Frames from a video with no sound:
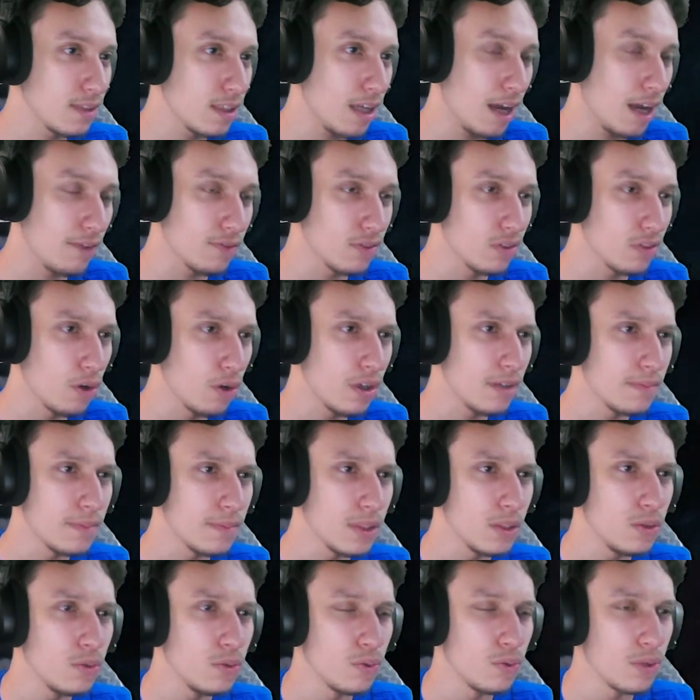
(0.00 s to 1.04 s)
I've grown
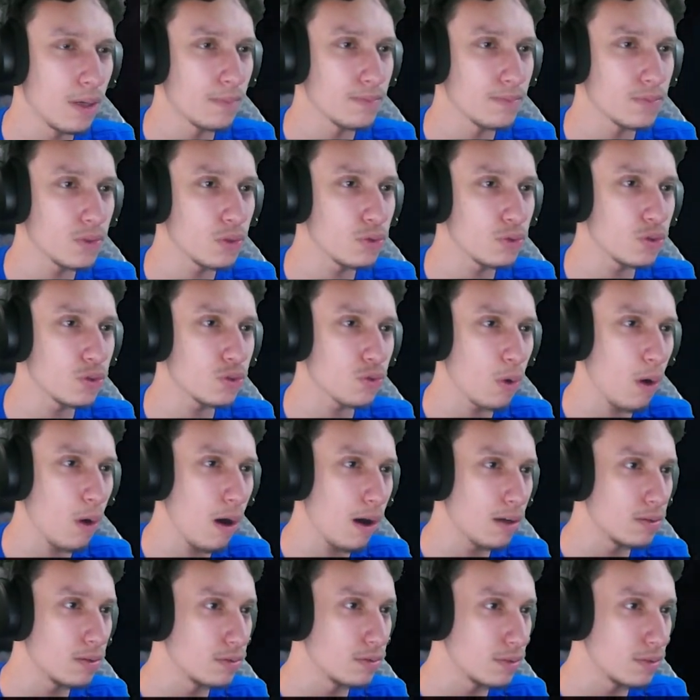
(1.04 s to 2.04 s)
immune. I'm too strong.